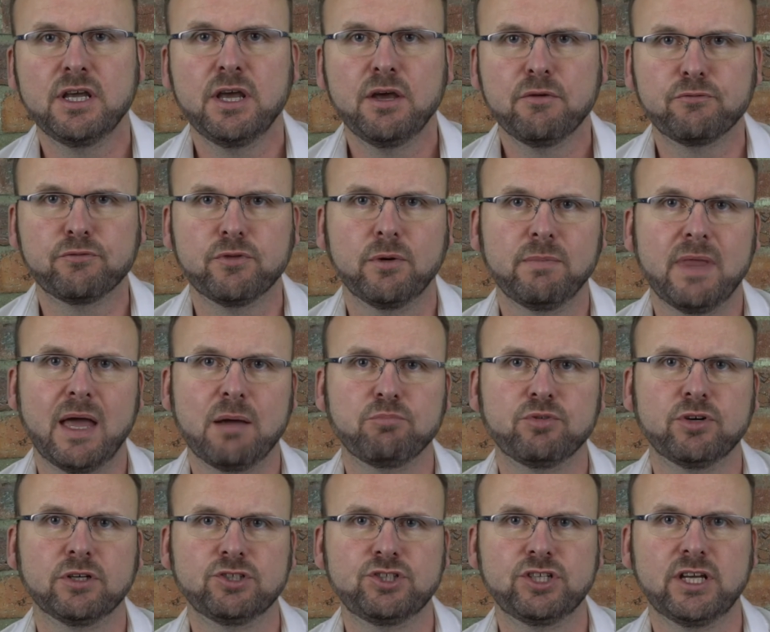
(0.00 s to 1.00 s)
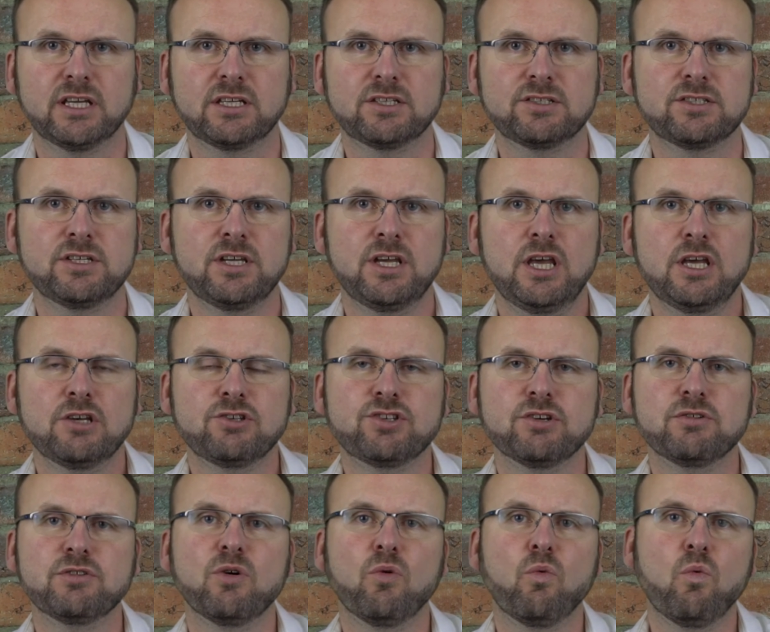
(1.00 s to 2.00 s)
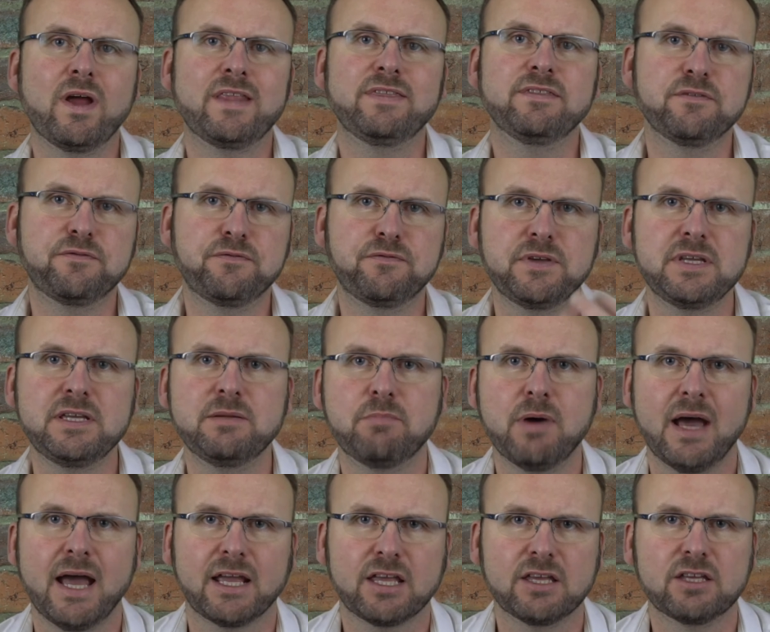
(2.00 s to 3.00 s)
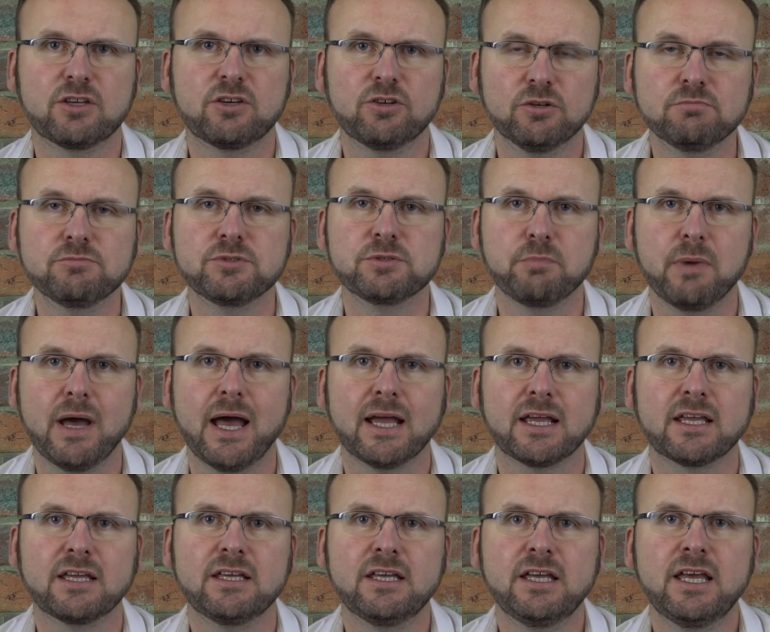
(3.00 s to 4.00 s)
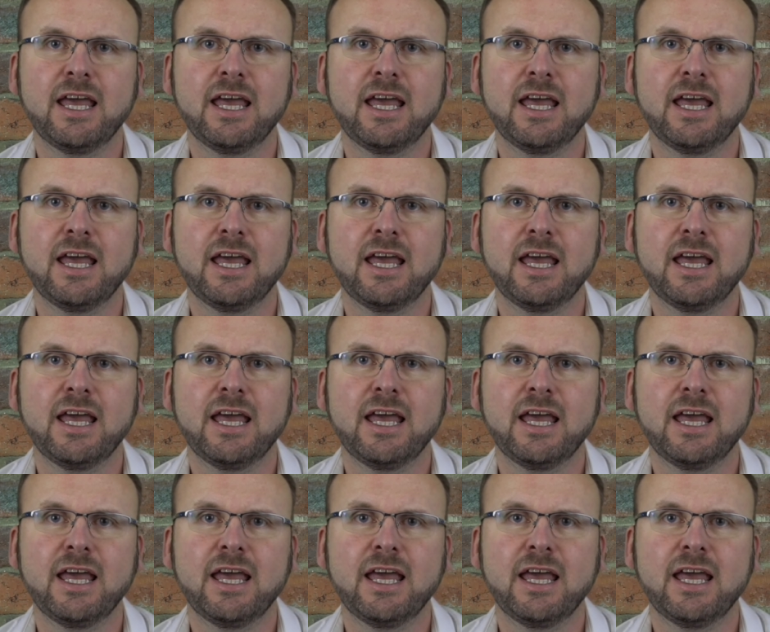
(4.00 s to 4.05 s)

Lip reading: from that project so that when the feedback comes back,